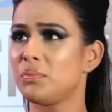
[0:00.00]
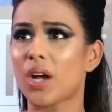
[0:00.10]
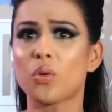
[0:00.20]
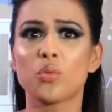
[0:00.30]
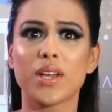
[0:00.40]

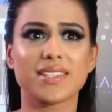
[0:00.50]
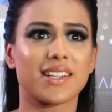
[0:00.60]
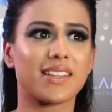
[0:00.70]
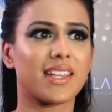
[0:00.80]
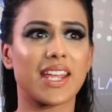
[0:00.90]
down west,
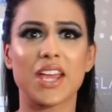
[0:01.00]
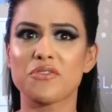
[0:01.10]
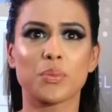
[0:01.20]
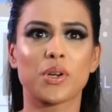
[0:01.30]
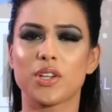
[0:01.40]
I think
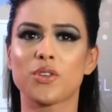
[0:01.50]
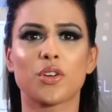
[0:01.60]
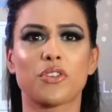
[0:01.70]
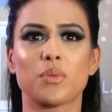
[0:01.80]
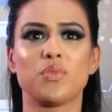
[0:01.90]
everybody, you
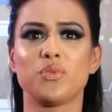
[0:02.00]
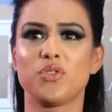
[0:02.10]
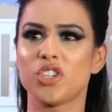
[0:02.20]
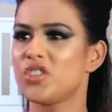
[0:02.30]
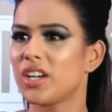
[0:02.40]
know, from
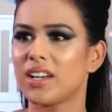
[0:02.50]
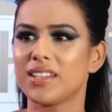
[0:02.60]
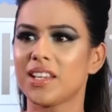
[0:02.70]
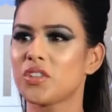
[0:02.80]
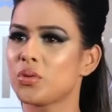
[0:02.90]
Gigi
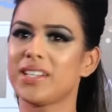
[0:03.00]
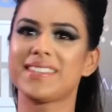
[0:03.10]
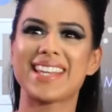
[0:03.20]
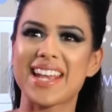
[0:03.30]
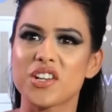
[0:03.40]
Hadid to
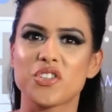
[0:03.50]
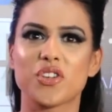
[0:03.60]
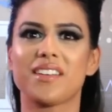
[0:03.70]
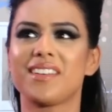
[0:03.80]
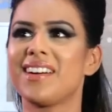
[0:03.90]
these Kendall
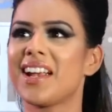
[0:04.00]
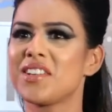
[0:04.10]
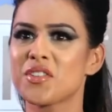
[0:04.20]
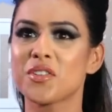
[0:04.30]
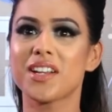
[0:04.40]
Jenner.
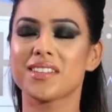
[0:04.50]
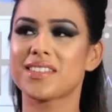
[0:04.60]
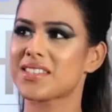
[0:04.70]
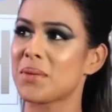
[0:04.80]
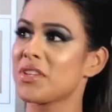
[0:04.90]
And, you know,
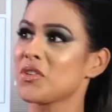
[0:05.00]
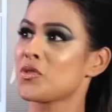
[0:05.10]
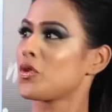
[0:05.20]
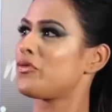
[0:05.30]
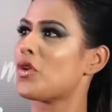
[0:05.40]
there's something to
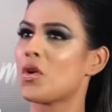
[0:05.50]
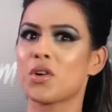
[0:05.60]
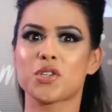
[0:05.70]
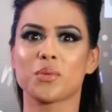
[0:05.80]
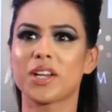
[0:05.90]
look
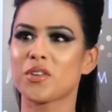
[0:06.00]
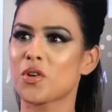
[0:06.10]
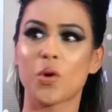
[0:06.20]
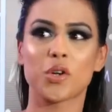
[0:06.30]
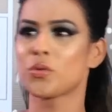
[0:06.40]
forward to, man. You
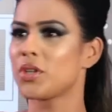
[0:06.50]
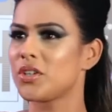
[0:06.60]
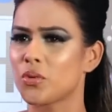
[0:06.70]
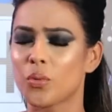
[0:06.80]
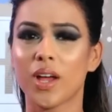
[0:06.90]
know, what do they
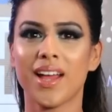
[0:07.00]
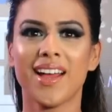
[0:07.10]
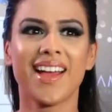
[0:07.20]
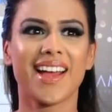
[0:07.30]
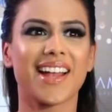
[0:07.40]
do?
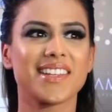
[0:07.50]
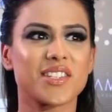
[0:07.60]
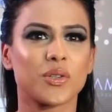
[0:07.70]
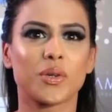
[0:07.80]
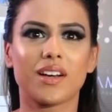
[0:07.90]
And
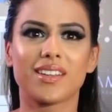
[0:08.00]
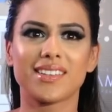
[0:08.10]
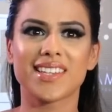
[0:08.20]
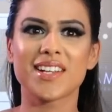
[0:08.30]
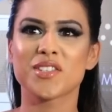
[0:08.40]
so
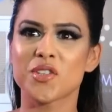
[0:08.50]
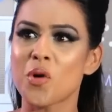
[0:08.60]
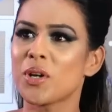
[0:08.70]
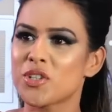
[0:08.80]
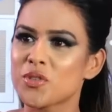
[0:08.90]
there is
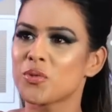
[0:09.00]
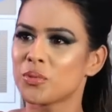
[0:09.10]
so much to